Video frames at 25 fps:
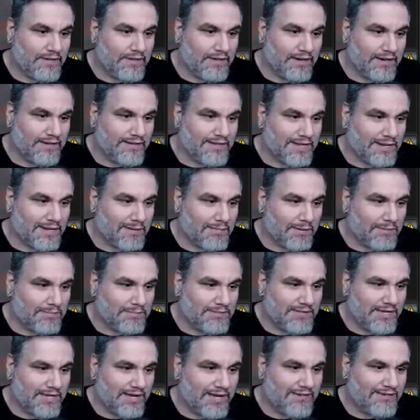You get that
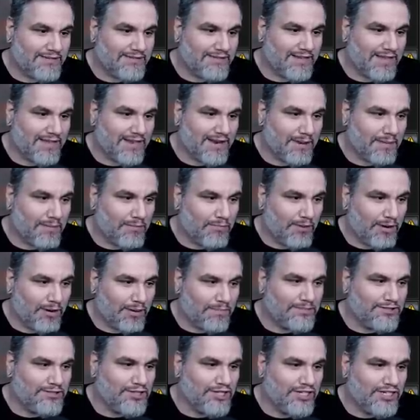Abrupt Decay? That
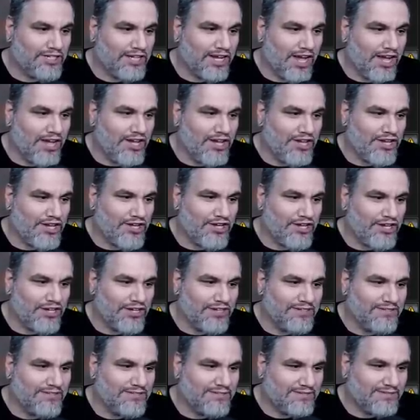Abrupt
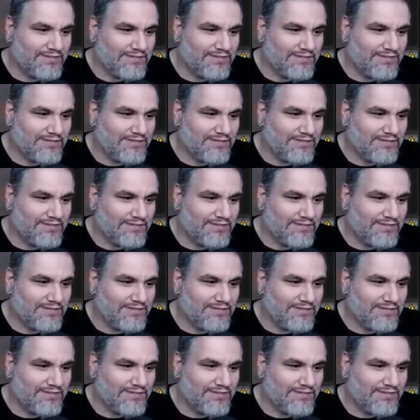Decay!